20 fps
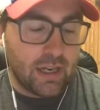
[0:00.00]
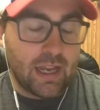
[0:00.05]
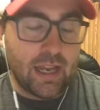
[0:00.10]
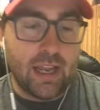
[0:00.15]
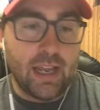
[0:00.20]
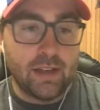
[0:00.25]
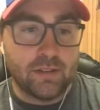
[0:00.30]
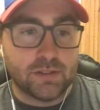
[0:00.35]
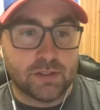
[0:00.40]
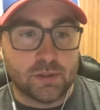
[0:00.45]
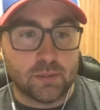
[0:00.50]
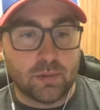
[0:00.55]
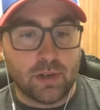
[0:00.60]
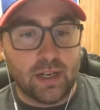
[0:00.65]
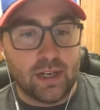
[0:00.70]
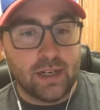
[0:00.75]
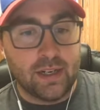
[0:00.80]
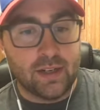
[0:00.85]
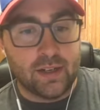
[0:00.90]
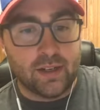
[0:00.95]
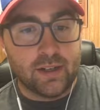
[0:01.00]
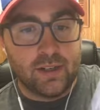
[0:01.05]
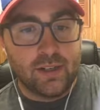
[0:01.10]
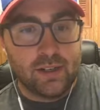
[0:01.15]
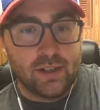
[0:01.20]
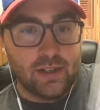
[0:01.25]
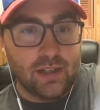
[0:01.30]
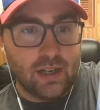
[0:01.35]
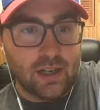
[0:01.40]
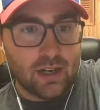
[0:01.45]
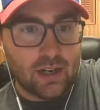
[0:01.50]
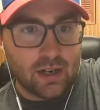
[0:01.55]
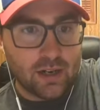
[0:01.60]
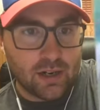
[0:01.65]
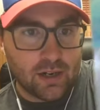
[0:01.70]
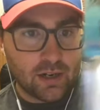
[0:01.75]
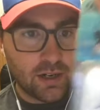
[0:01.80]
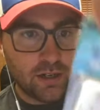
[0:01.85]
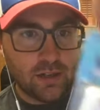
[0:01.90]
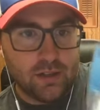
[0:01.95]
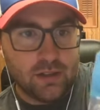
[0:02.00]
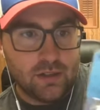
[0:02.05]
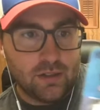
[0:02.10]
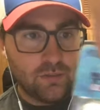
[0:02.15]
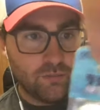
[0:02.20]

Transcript: I have some right here, are